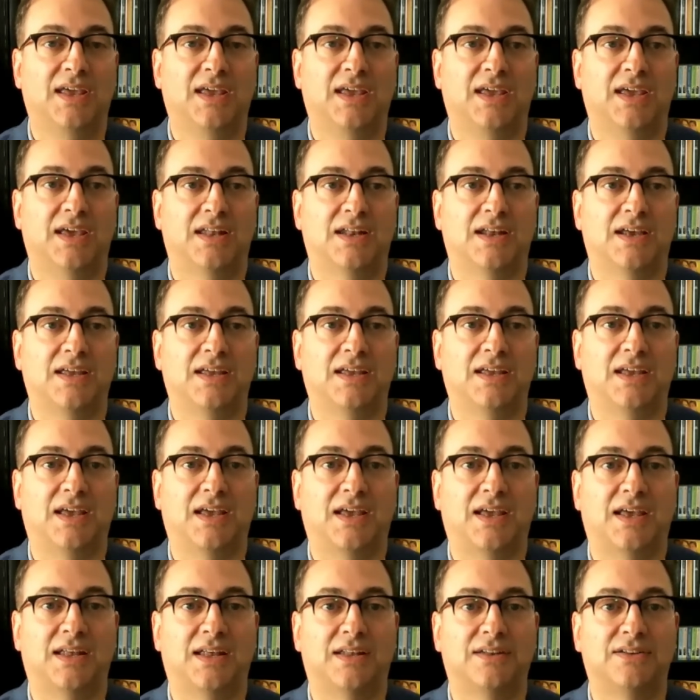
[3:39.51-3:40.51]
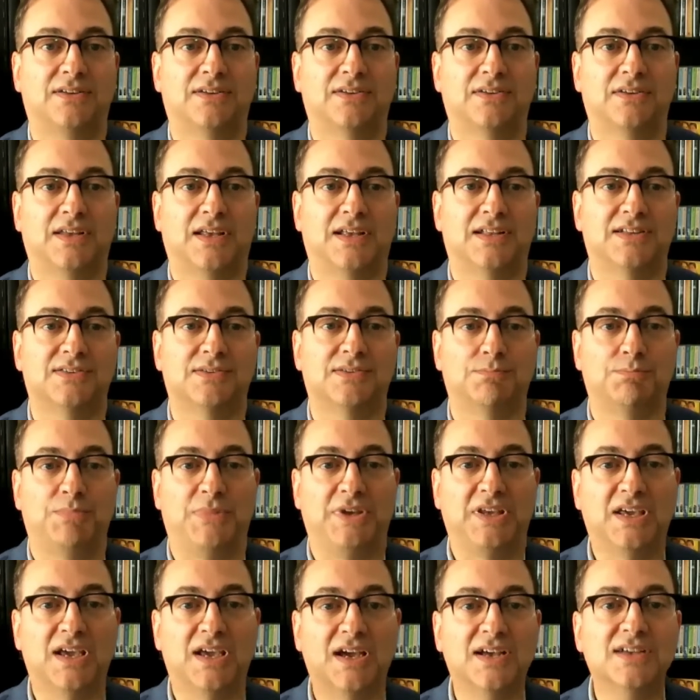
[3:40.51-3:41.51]
And
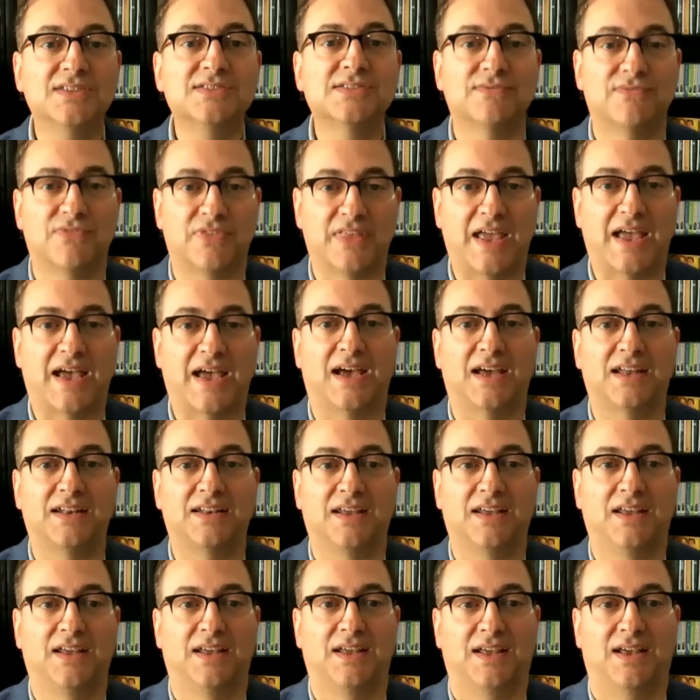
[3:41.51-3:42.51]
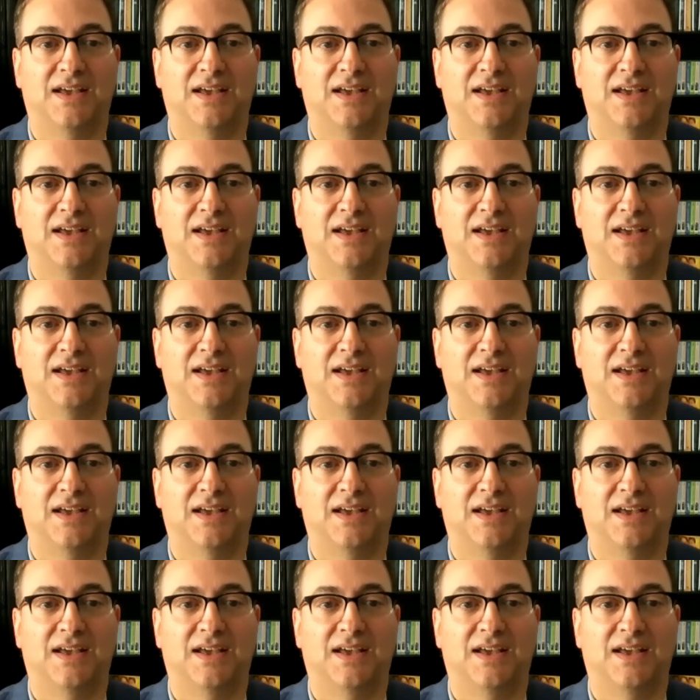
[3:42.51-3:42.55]
because of that,